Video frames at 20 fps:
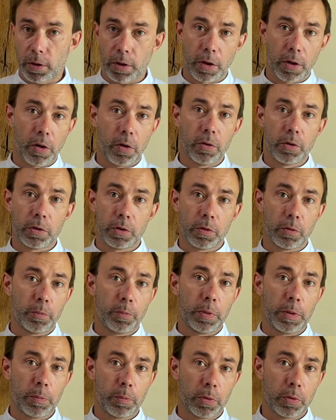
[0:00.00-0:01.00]
Also
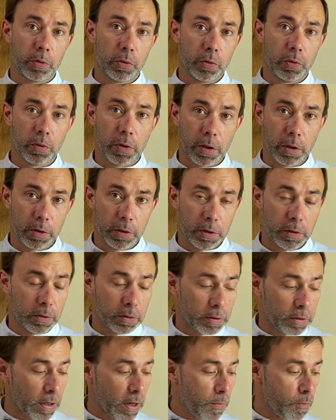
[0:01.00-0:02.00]
people do the
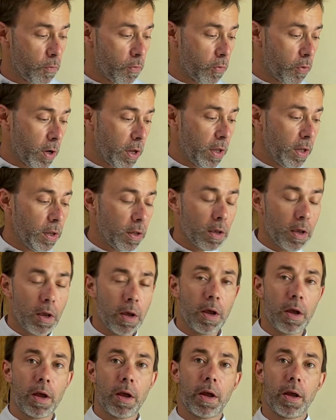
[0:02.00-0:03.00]
same way
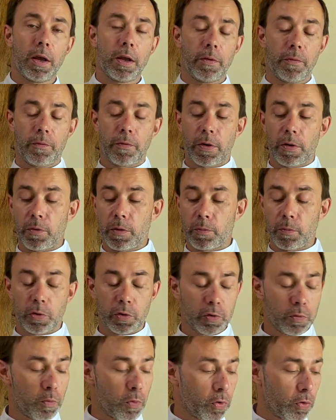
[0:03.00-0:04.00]
in very
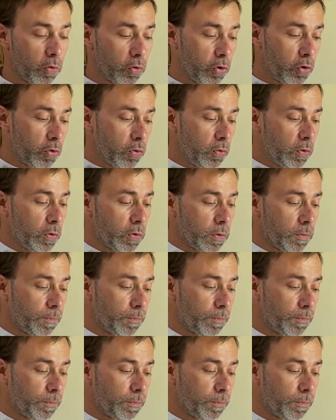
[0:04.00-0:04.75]
much more juice.